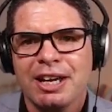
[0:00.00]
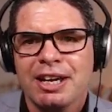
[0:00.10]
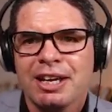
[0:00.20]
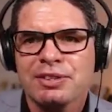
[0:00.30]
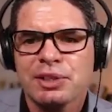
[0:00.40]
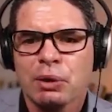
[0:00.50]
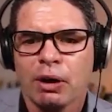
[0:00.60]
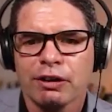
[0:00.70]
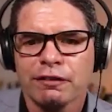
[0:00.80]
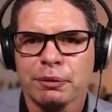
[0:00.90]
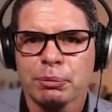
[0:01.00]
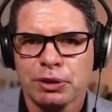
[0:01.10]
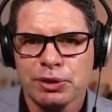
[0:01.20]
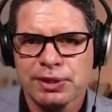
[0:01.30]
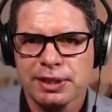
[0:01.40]
It's quite often when
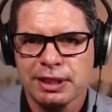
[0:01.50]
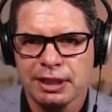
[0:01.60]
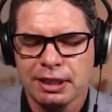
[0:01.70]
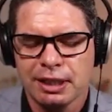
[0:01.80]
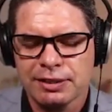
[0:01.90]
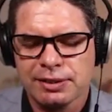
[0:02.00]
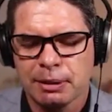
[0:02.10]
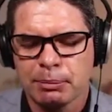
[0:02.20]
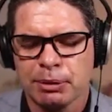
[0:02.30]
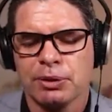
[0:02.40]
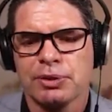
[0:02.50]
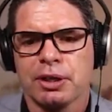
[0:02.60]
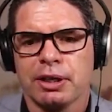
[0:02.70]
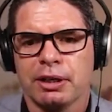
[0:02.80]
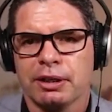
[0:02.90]
you see someone who's
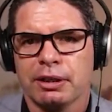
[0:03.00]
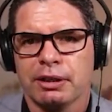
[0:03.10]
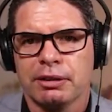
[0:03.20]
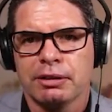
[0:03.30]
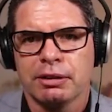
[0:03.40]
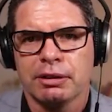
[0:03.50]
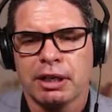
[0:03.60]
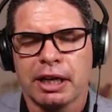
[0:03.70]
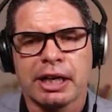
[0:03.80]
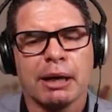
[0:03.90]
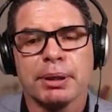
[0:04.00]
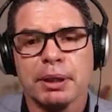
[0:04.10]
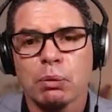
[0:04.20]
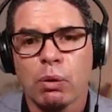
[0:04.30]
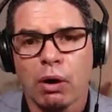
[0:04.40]
a company
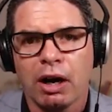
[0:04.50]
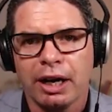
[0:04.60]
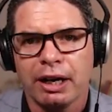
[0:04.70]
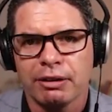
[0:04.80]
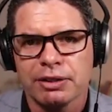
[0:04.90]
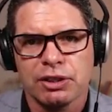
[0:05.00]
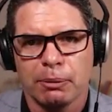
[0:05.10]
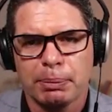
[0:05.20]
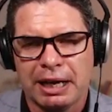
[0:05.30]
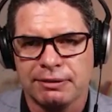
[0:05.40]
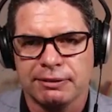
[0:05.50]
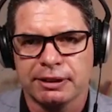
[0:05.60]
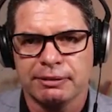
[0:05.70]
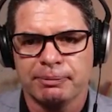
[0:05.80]
will hire a top athlete.